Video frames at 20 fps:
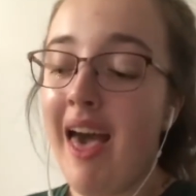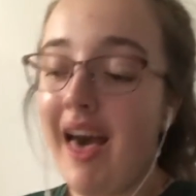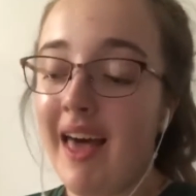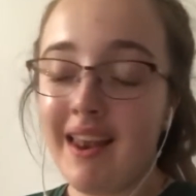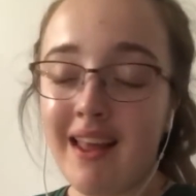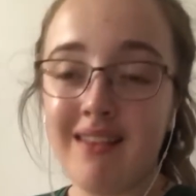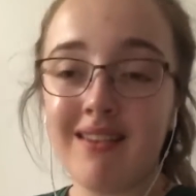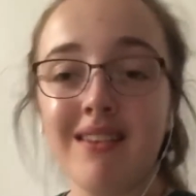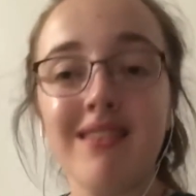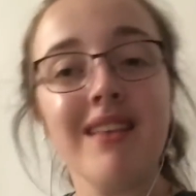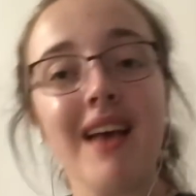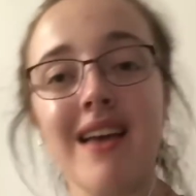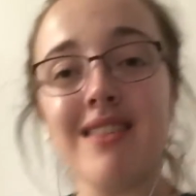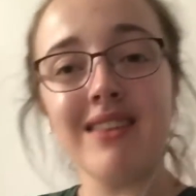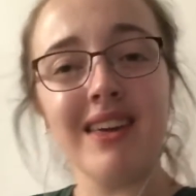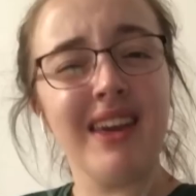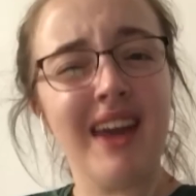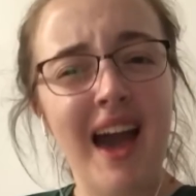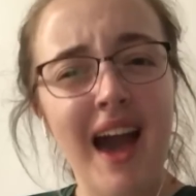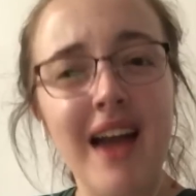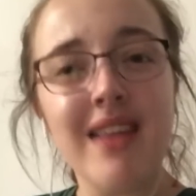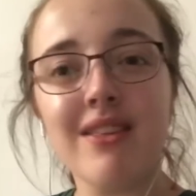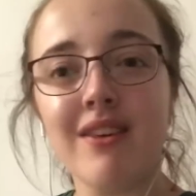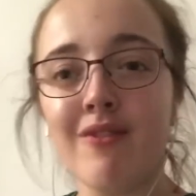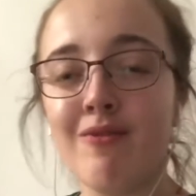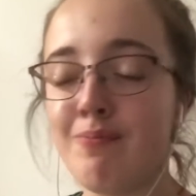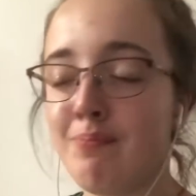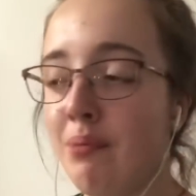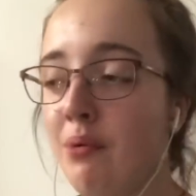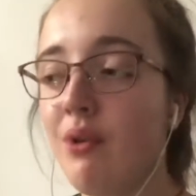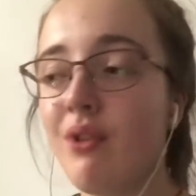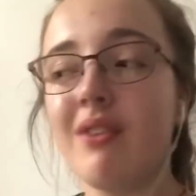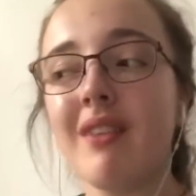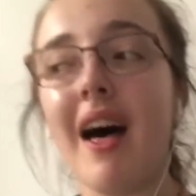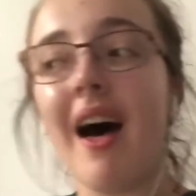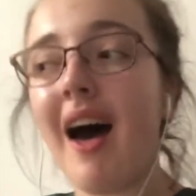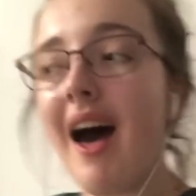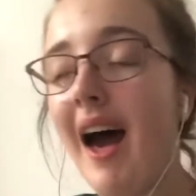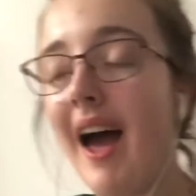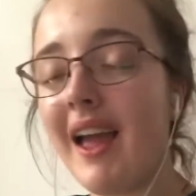And as I said, it kind of puts
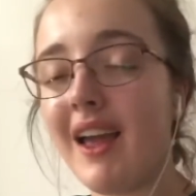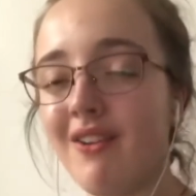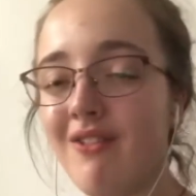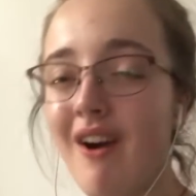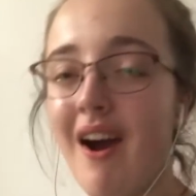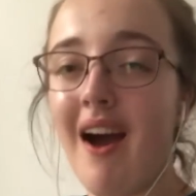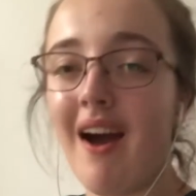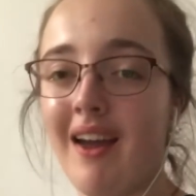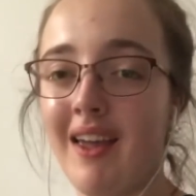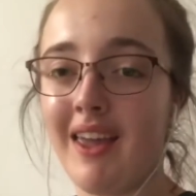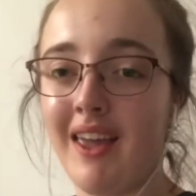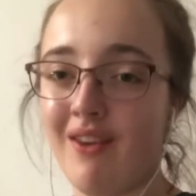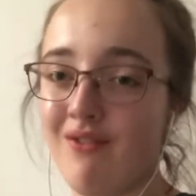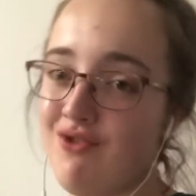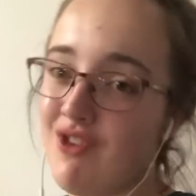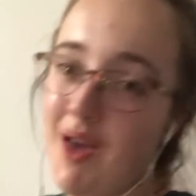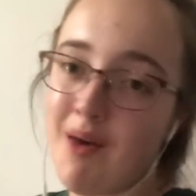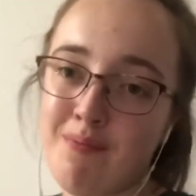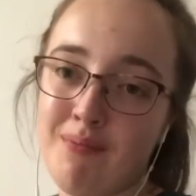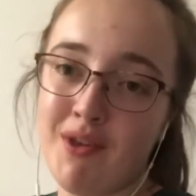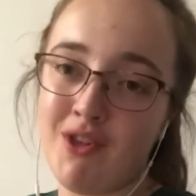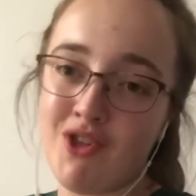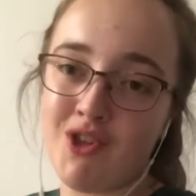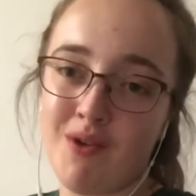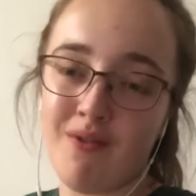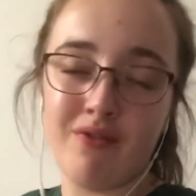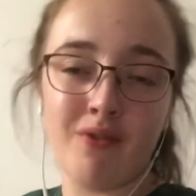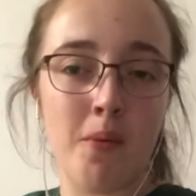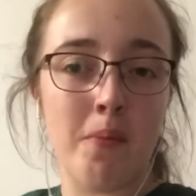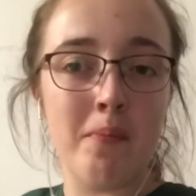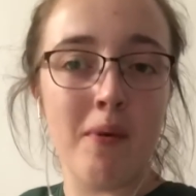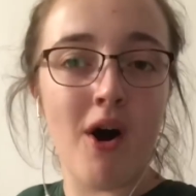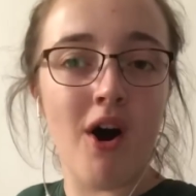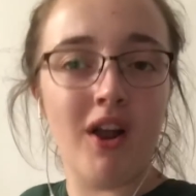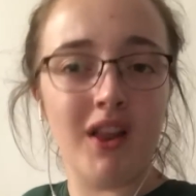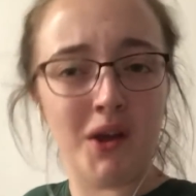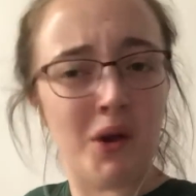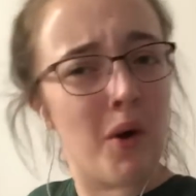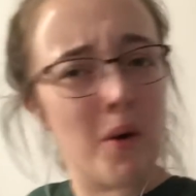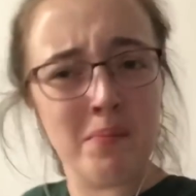that hierarchy of Championship football
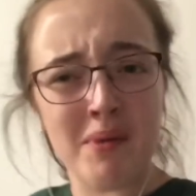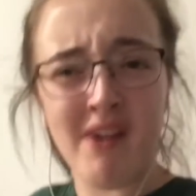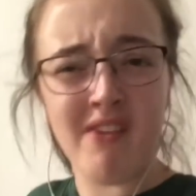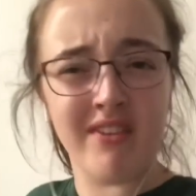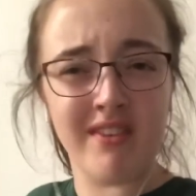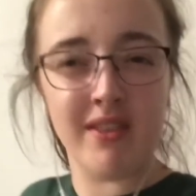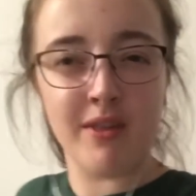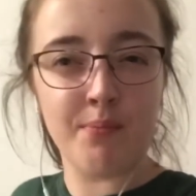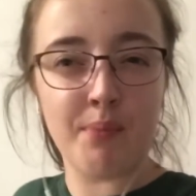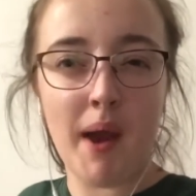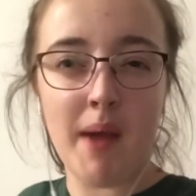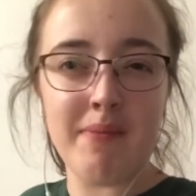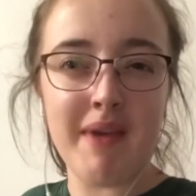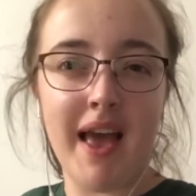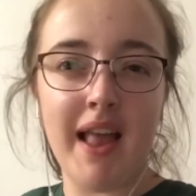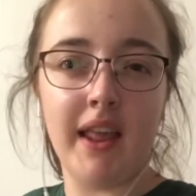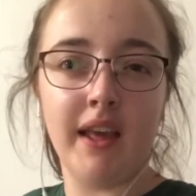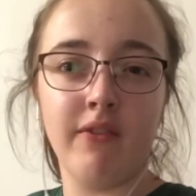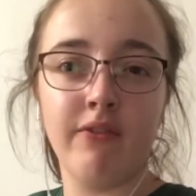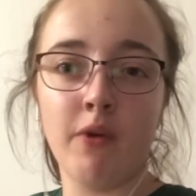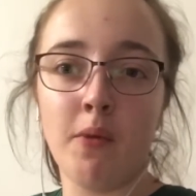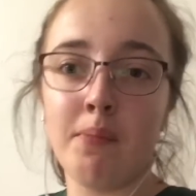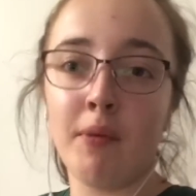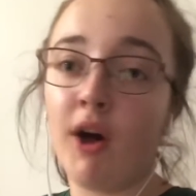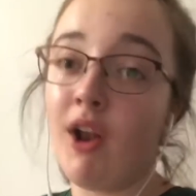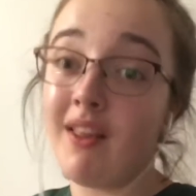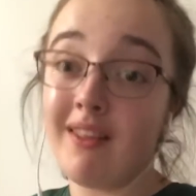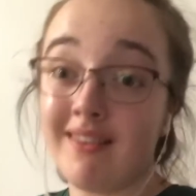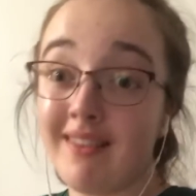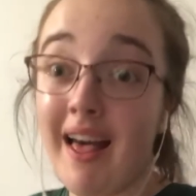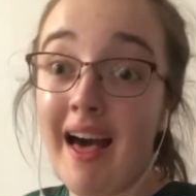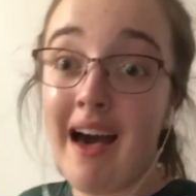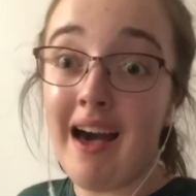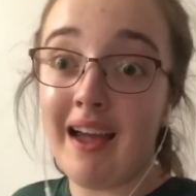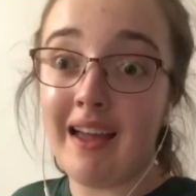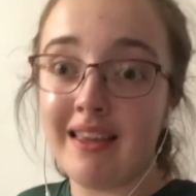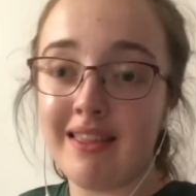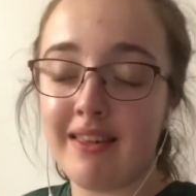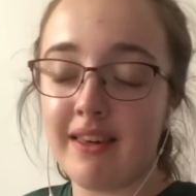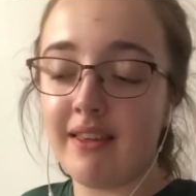in comparison to Premier League football
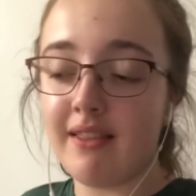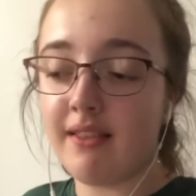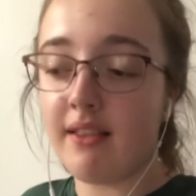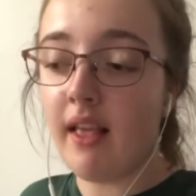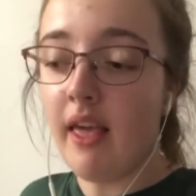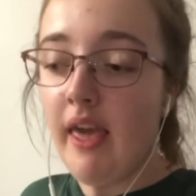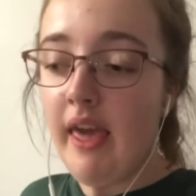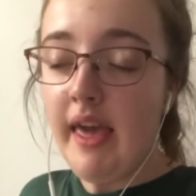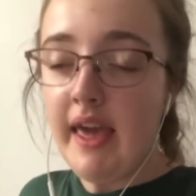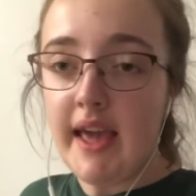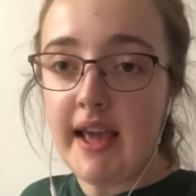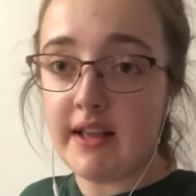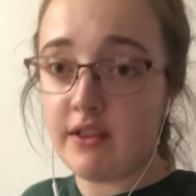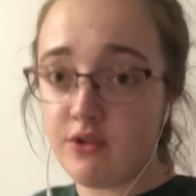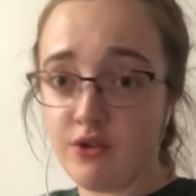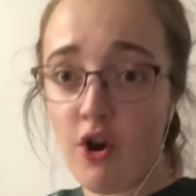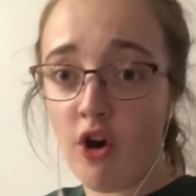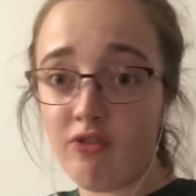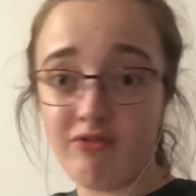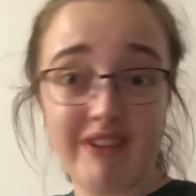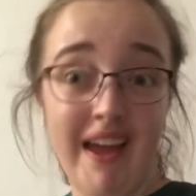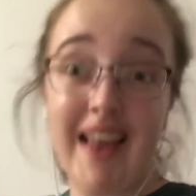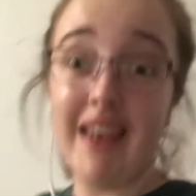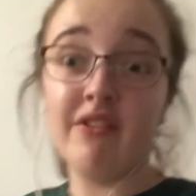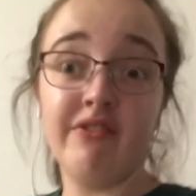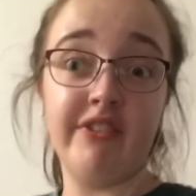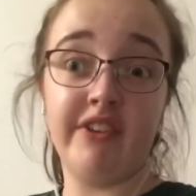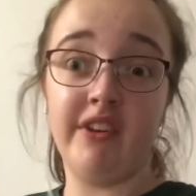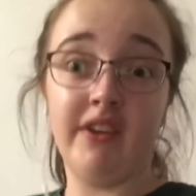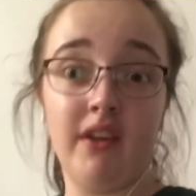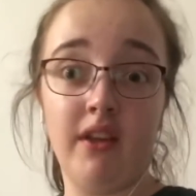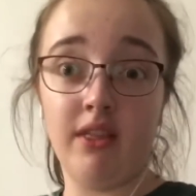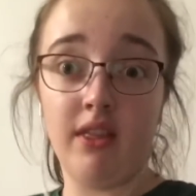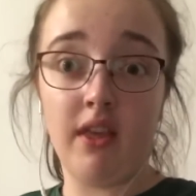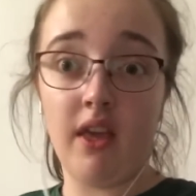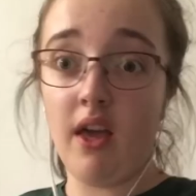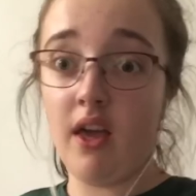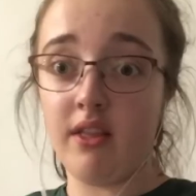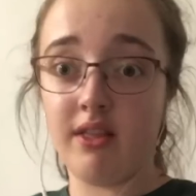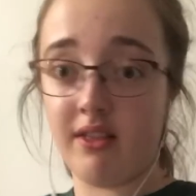aside. It's not relevant
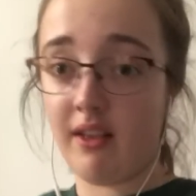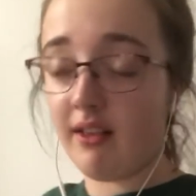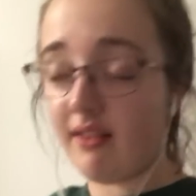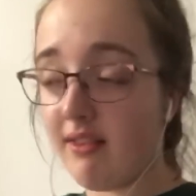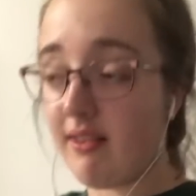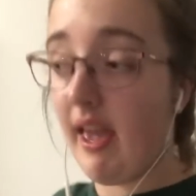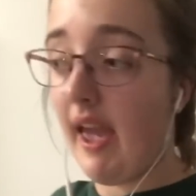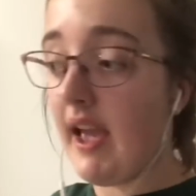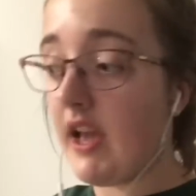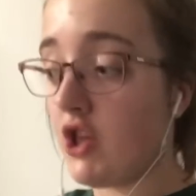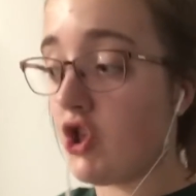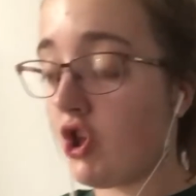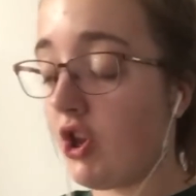at this stage.